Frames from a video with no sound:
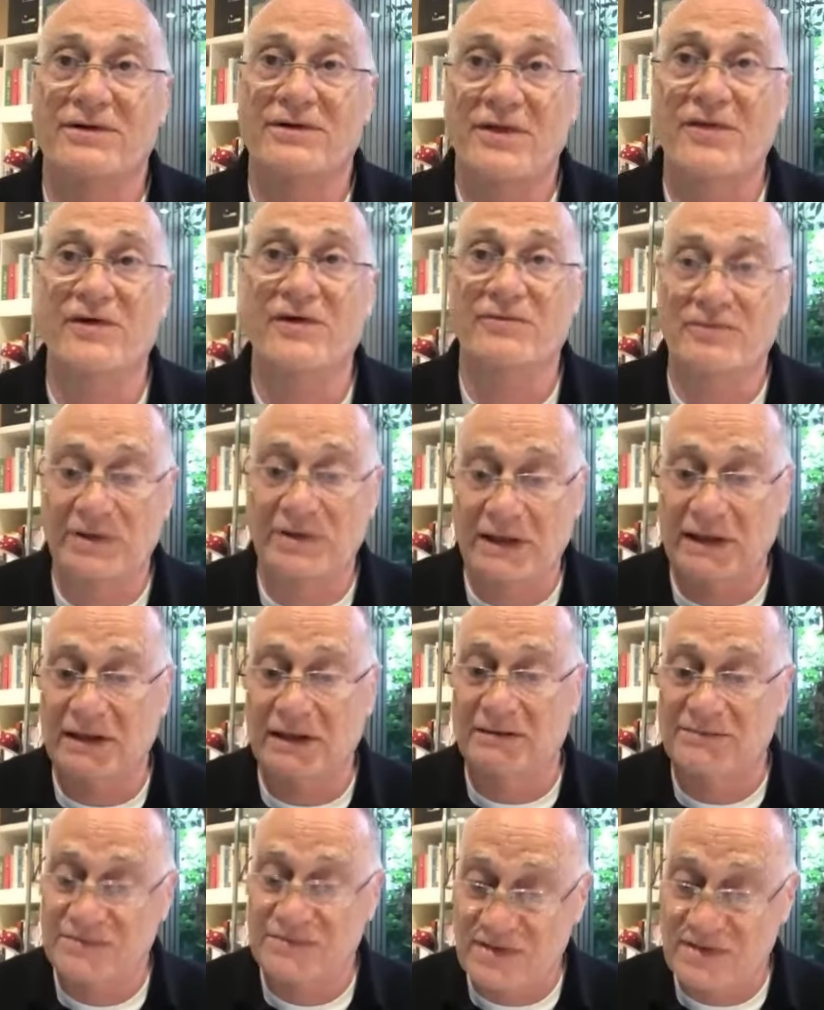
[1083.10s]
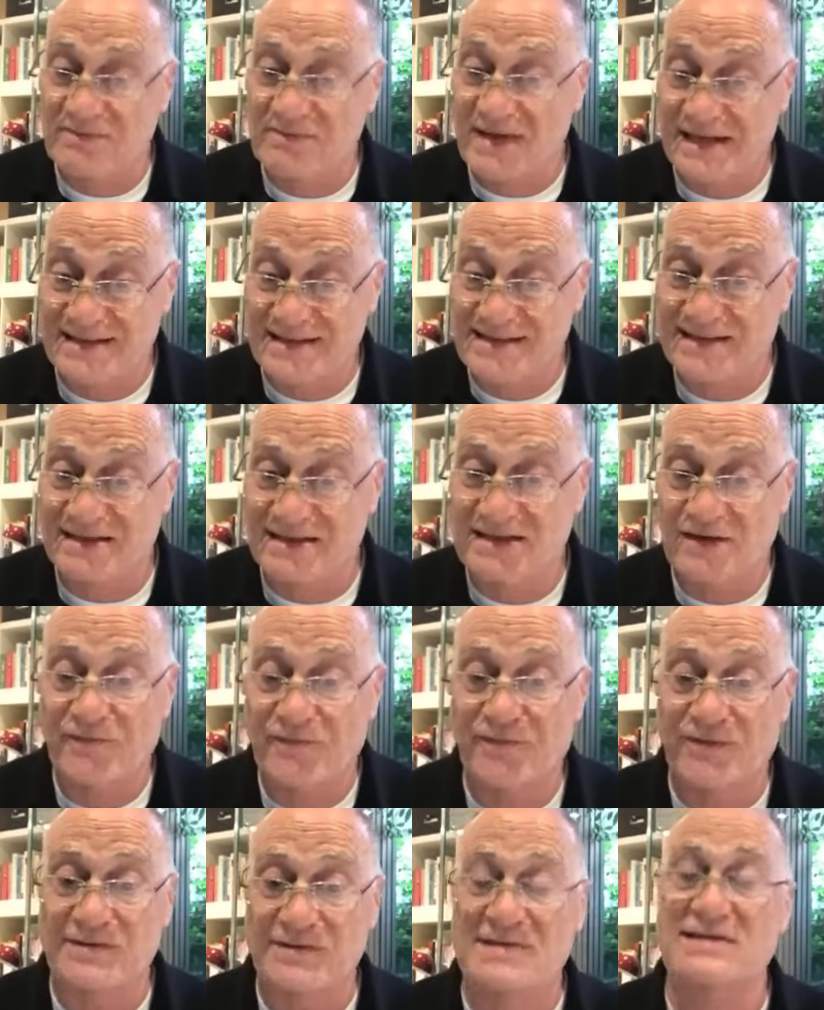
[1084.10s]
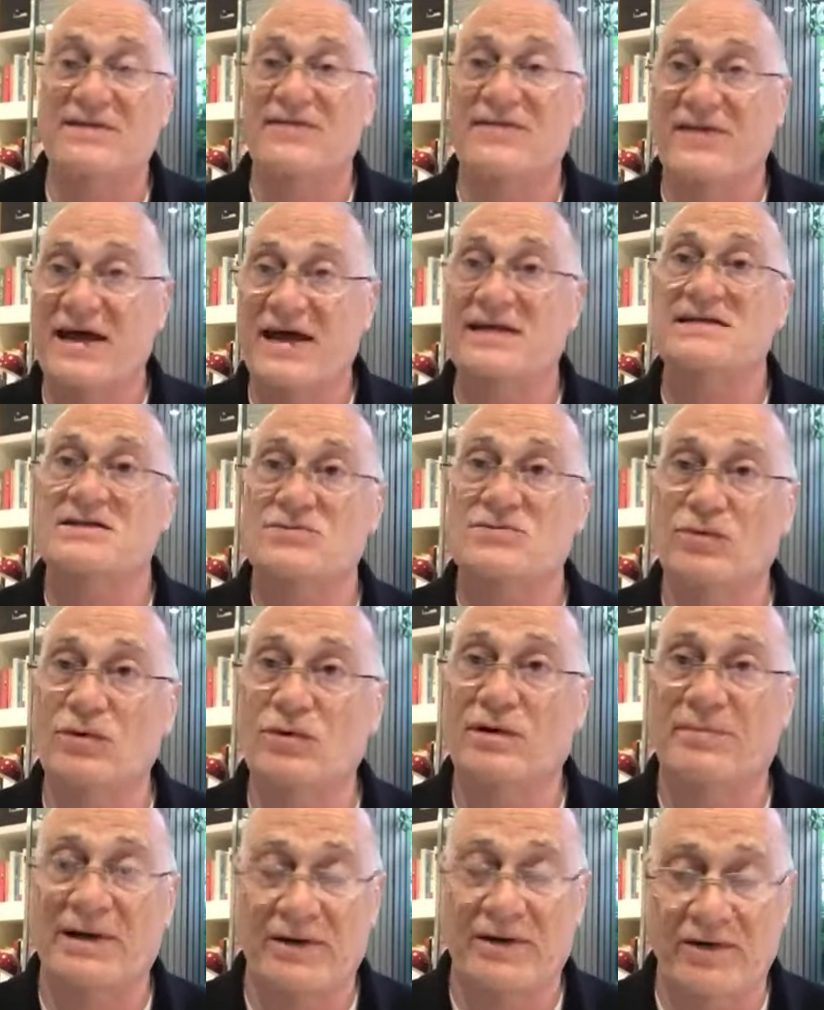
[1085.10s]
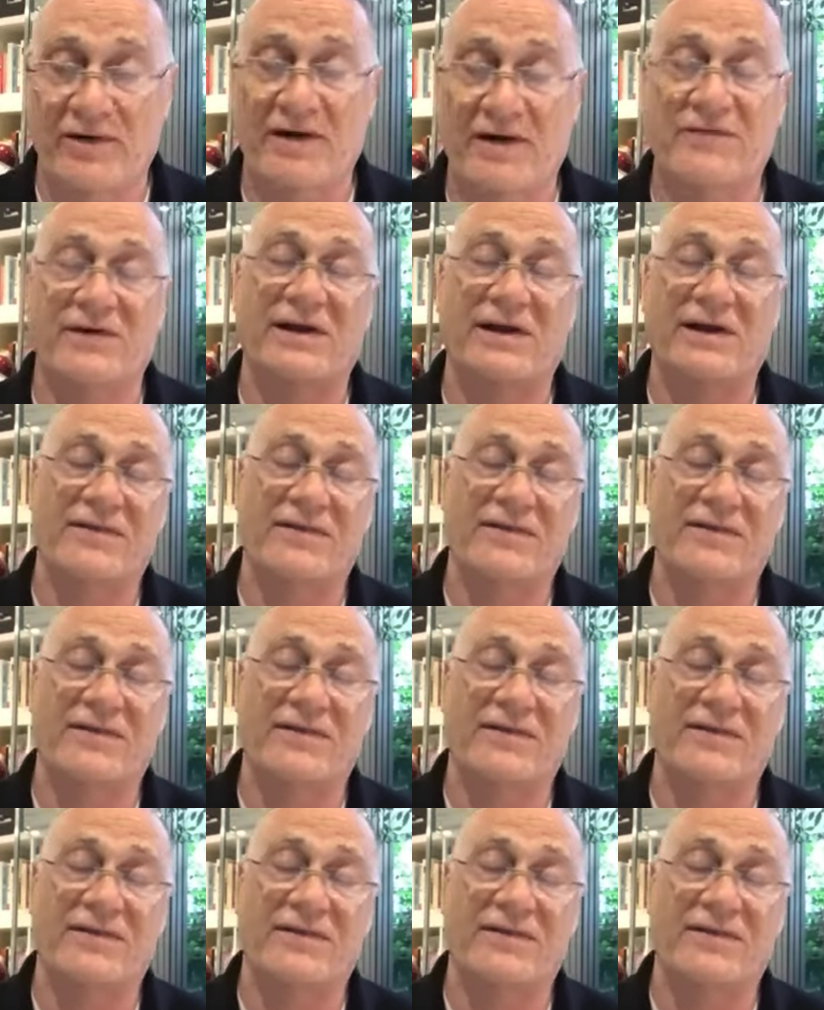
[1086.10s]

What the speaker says: that really sort of makes the difference, and that is all about your effort.